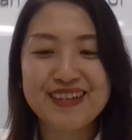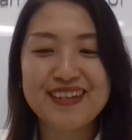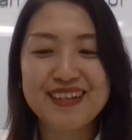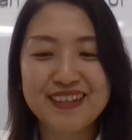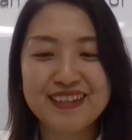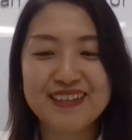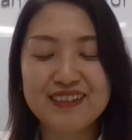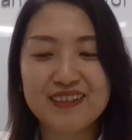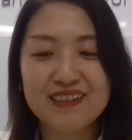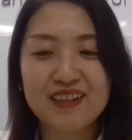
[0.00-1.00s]

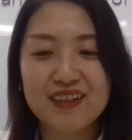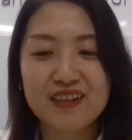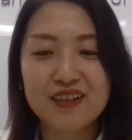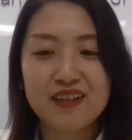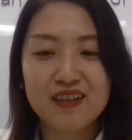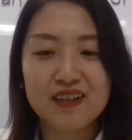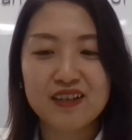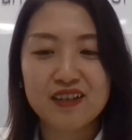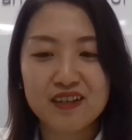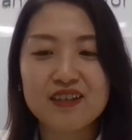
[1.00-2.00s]

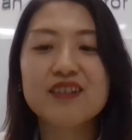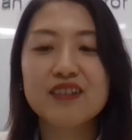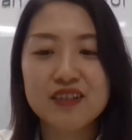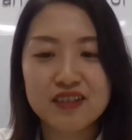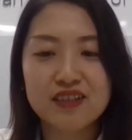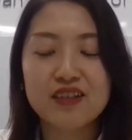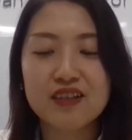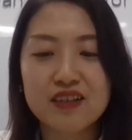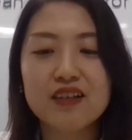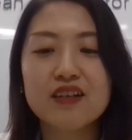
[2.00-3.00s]

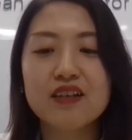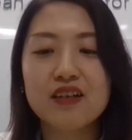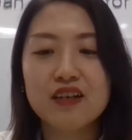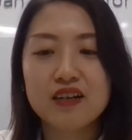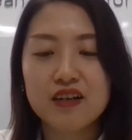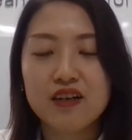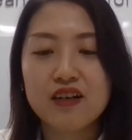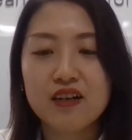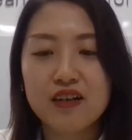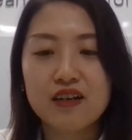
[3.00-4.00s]

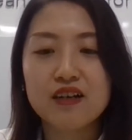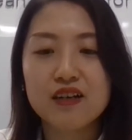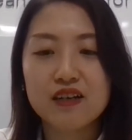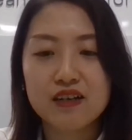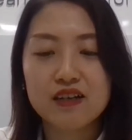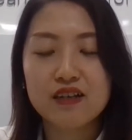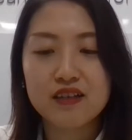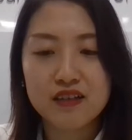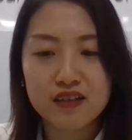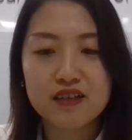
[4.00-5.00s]

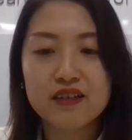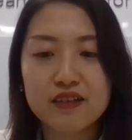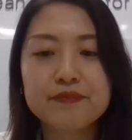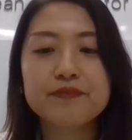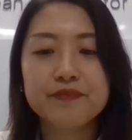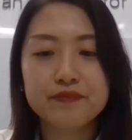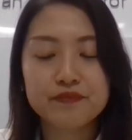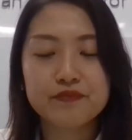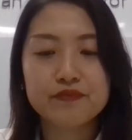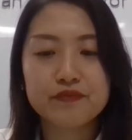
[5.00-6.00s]

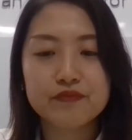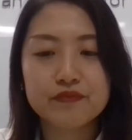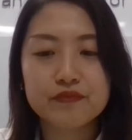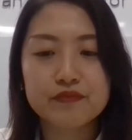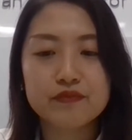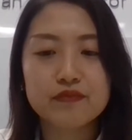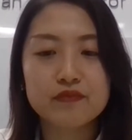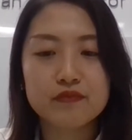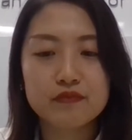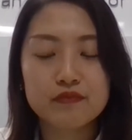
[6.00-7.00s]

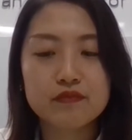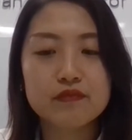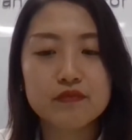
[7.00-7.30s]
This person isn't speaking.